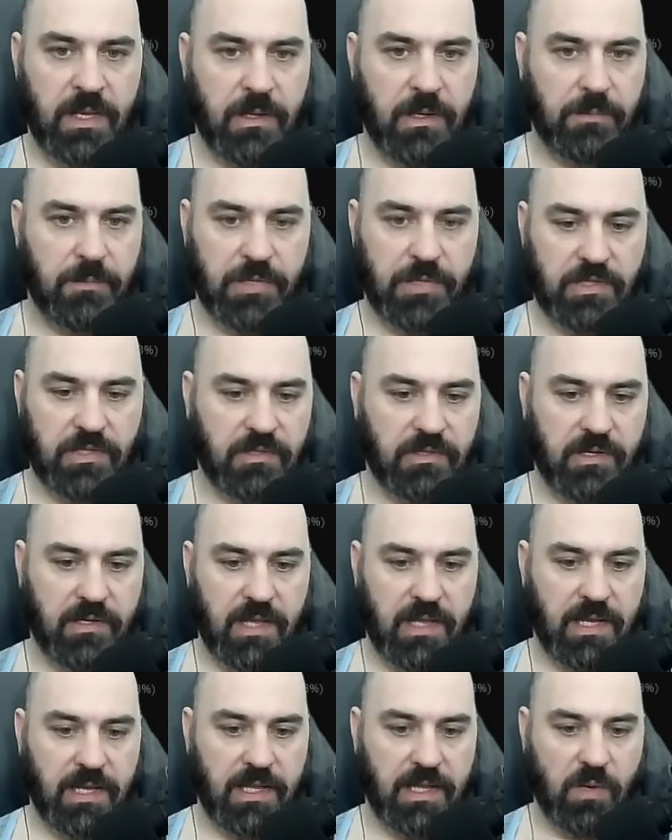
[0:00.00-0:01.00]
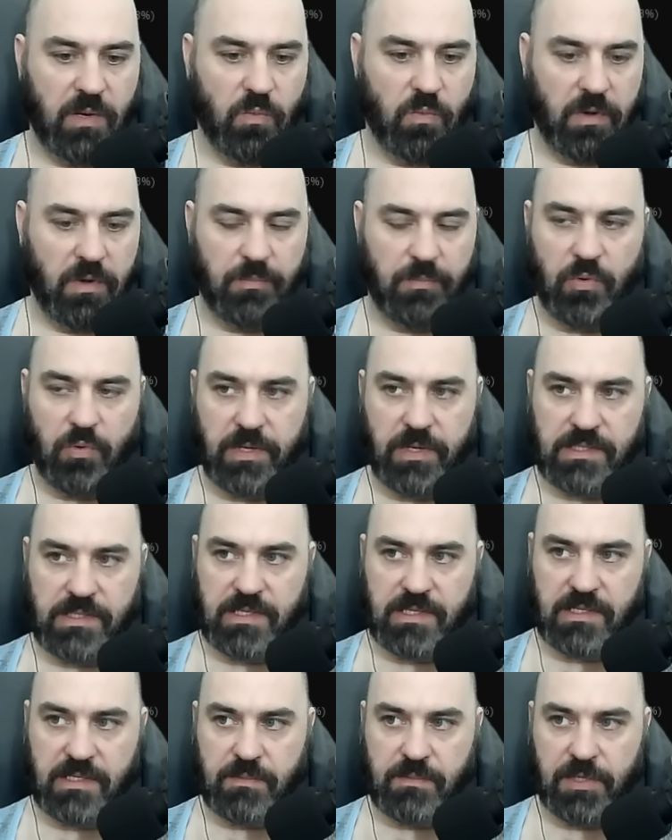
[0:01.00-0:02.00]
But you're looking at like
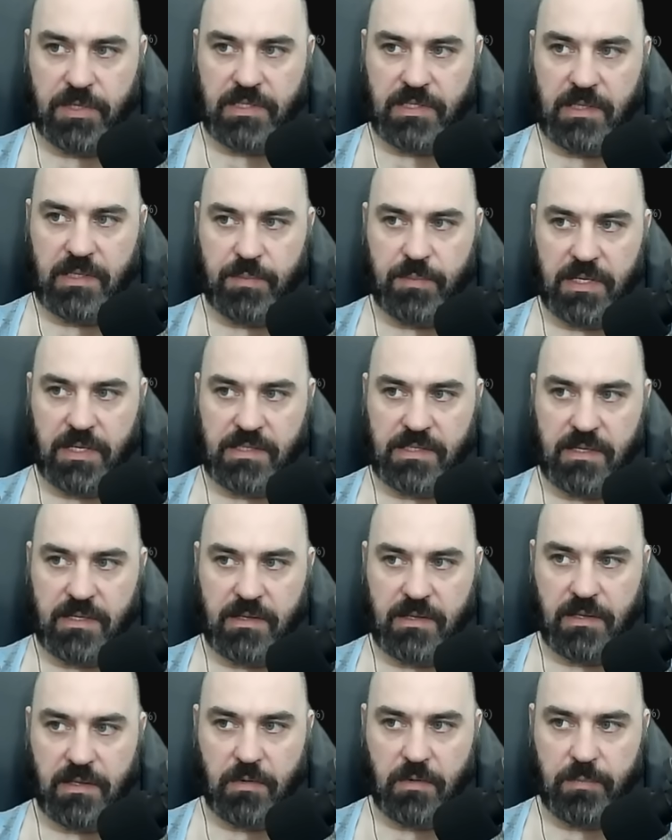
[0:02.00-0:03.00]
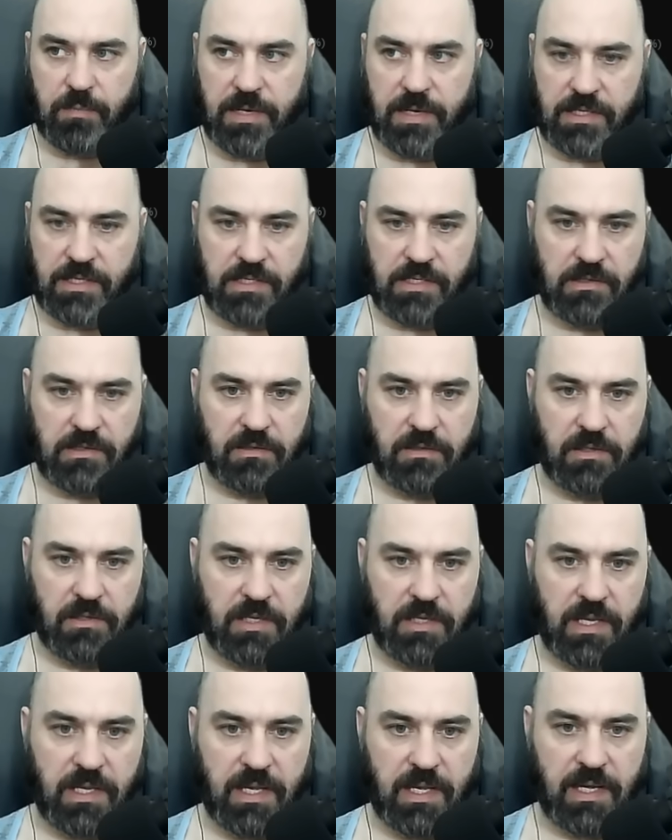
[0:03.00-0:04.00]
1.6 mil DPS on the low budget. You're
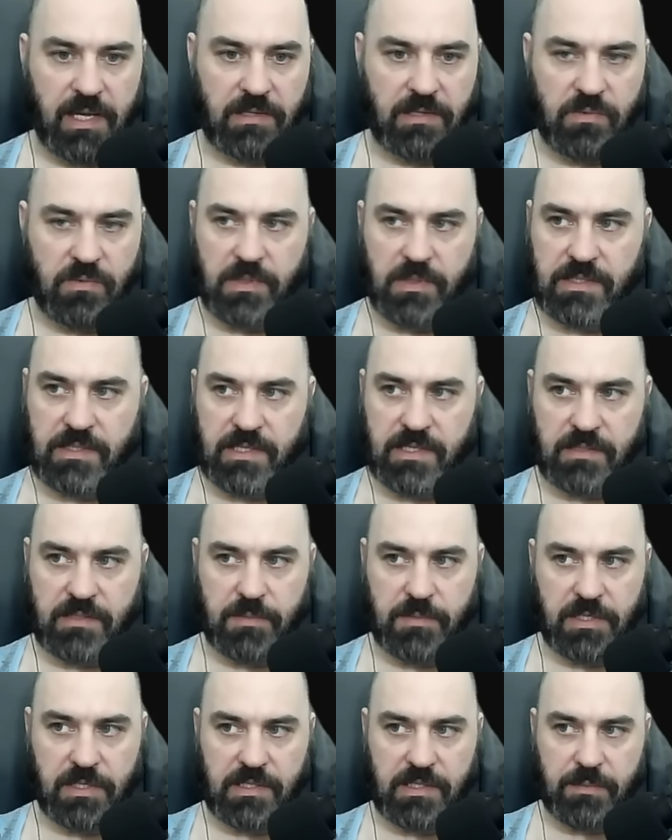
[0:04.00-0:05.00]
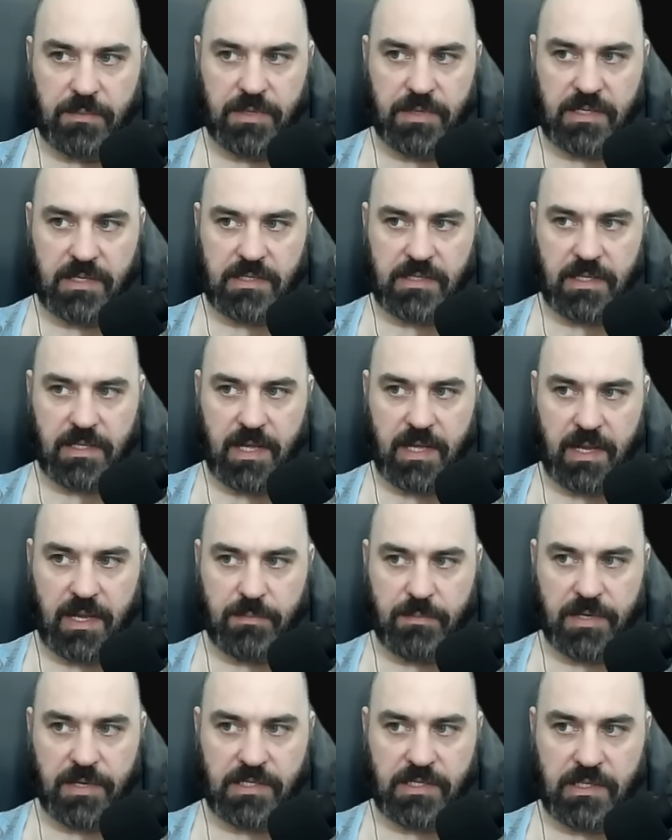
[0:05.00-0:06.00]
looking at 26 mil DPS on the high
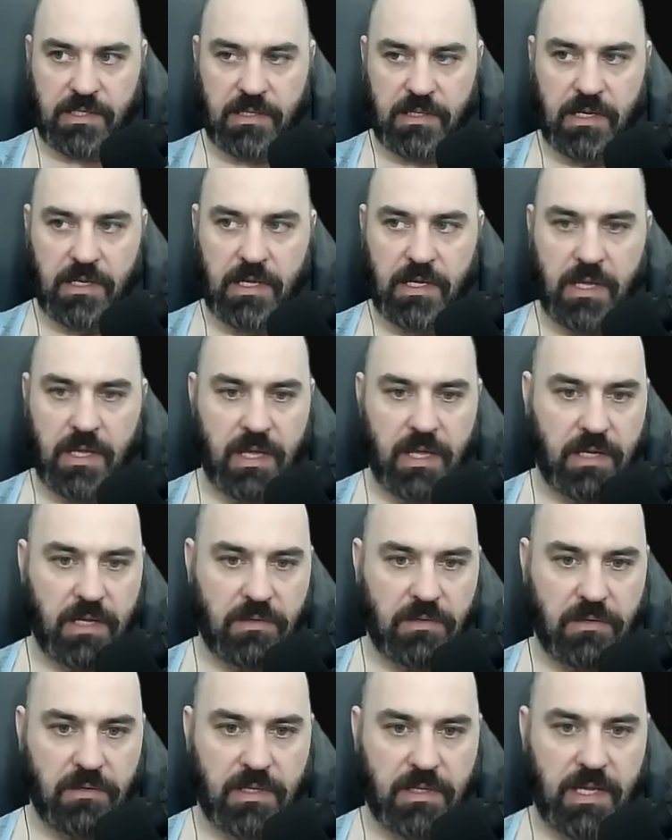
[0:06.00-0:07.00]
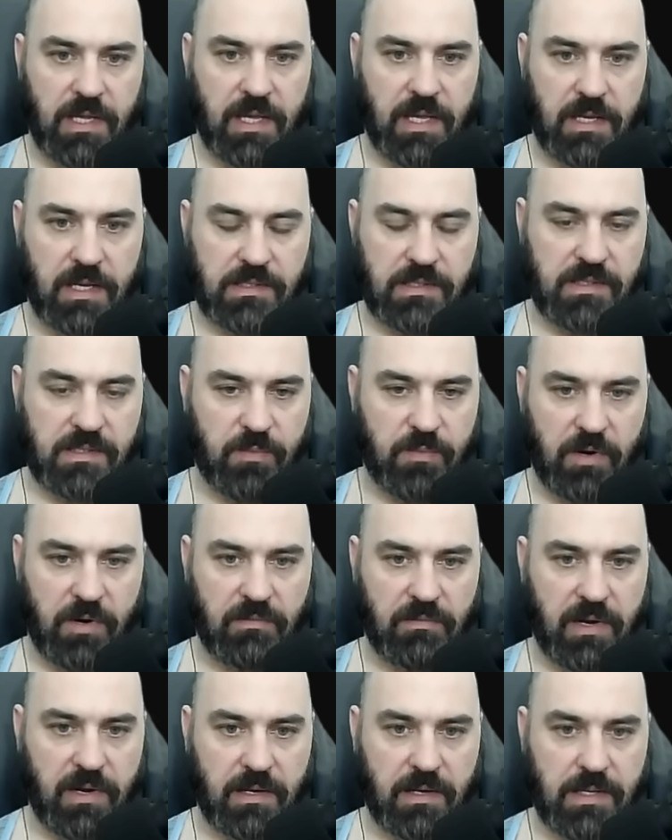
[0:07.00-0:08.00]
budget. You're looking at somewhere
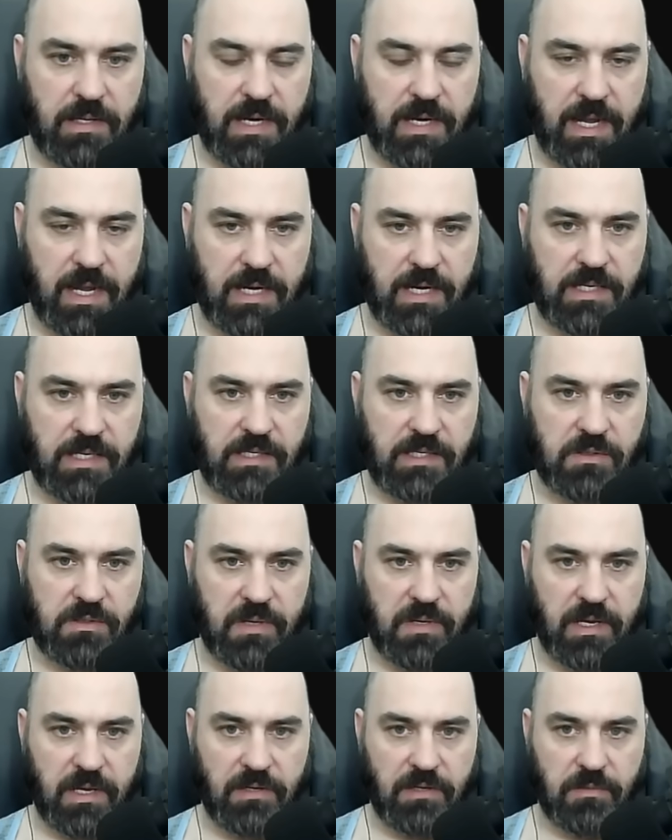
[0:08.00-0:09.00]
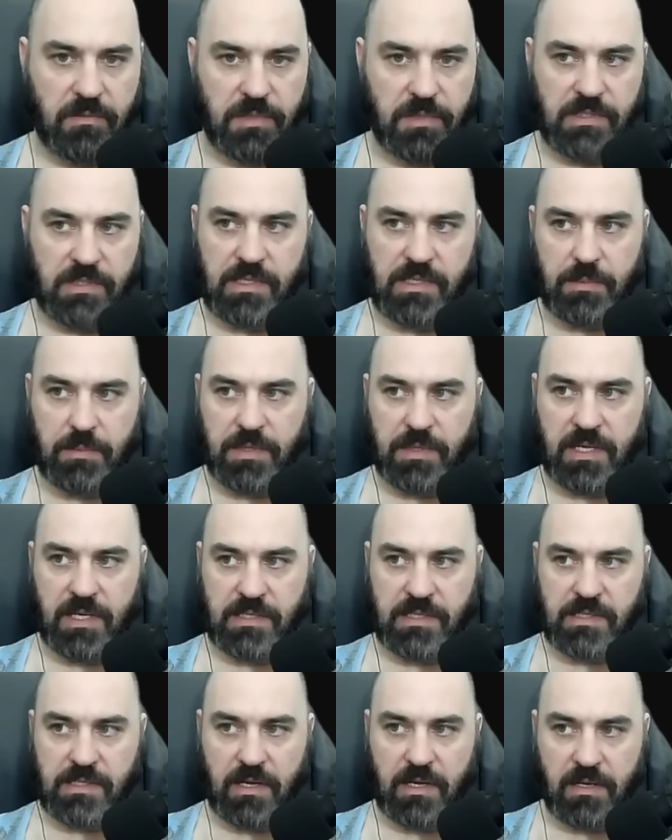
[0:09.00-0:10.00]
around 90 to 100 mil
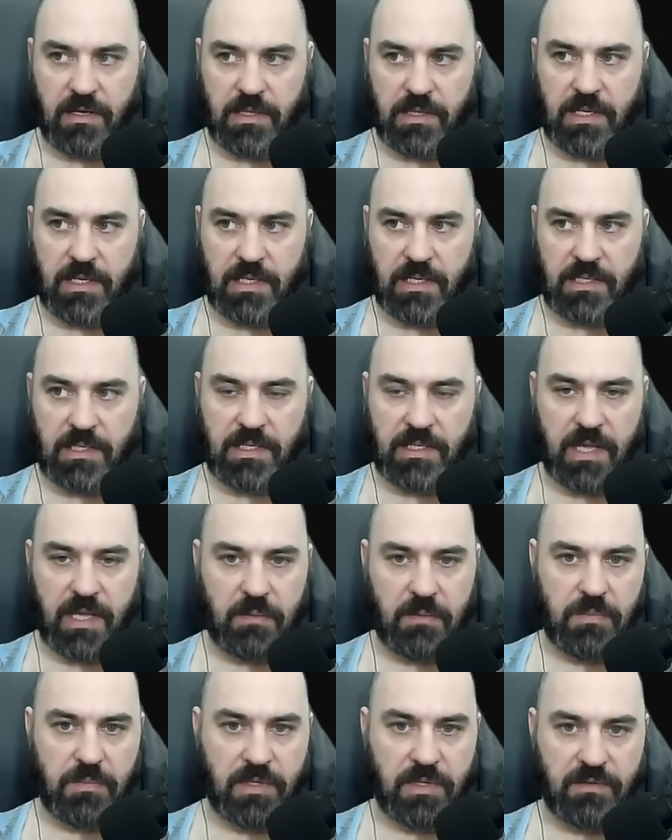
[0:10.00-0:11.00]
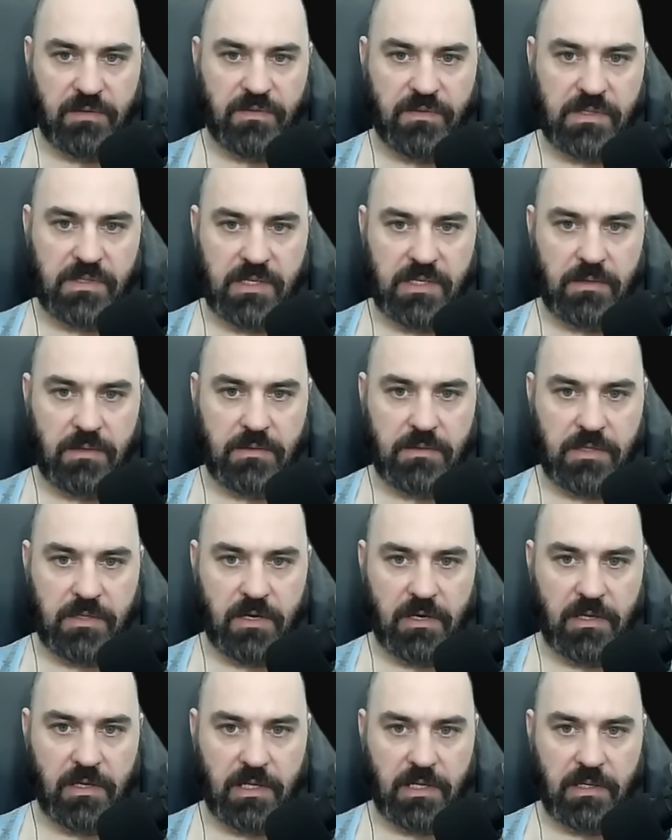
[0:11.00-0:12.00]
DPS on the in-game build for single
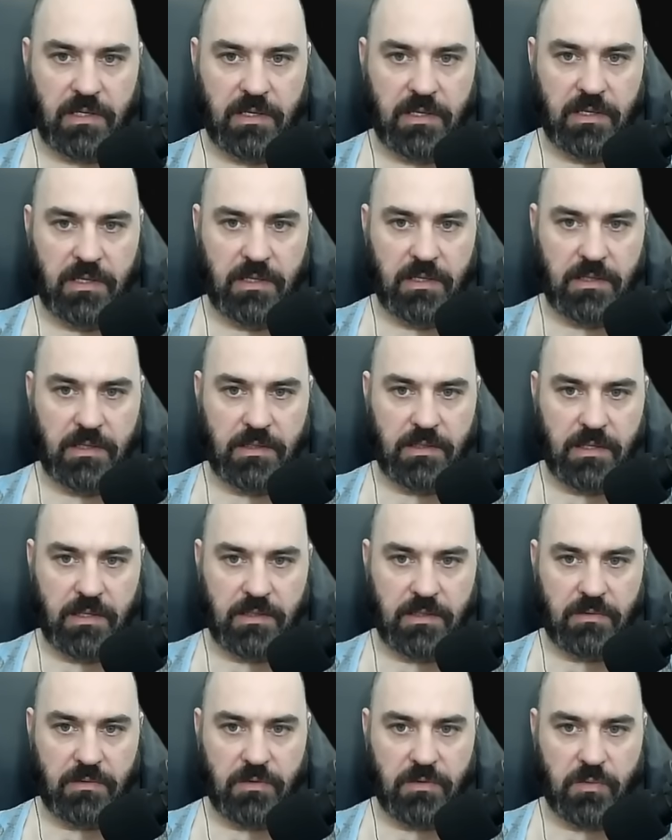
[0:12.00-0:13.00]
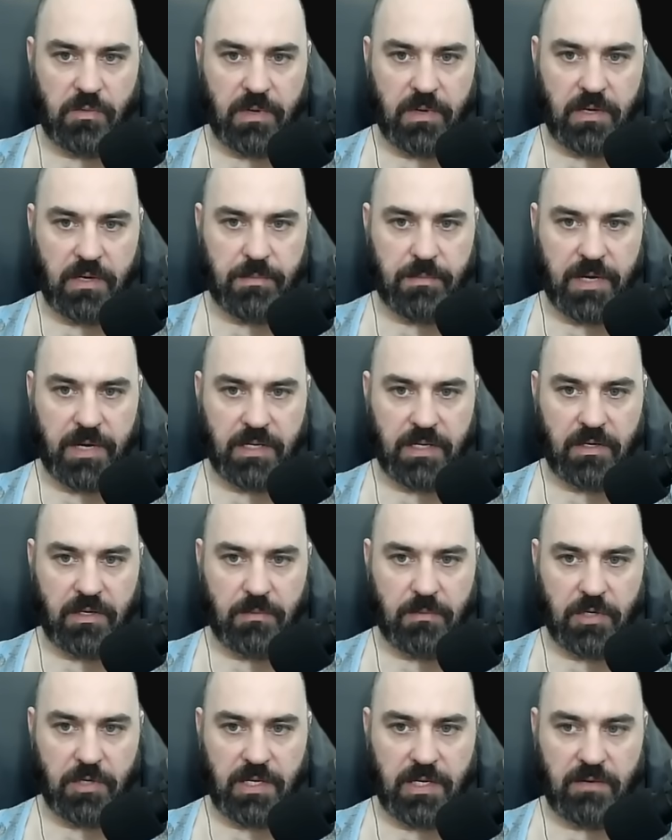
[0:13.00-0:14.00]
target. I don't know why our body
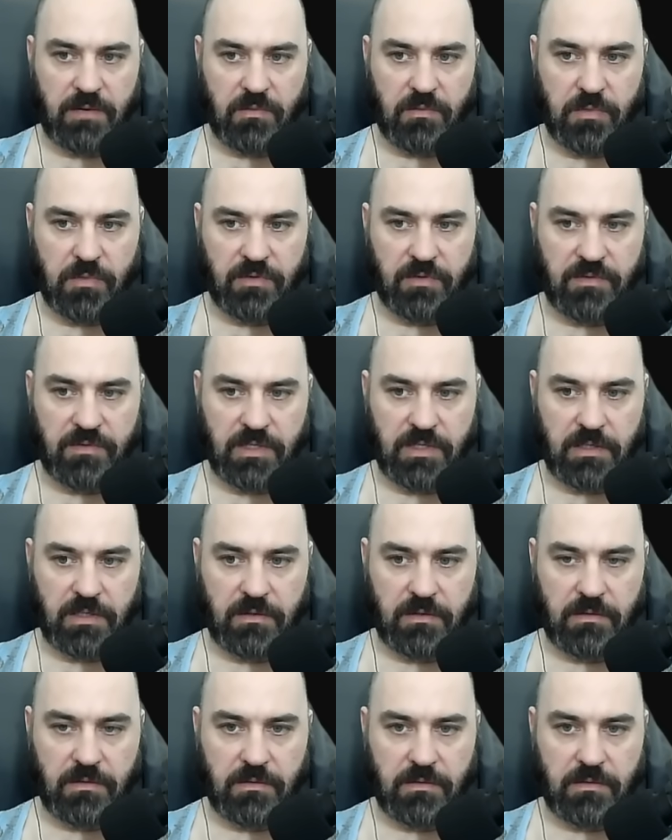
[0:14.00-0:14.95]
armor got removed here.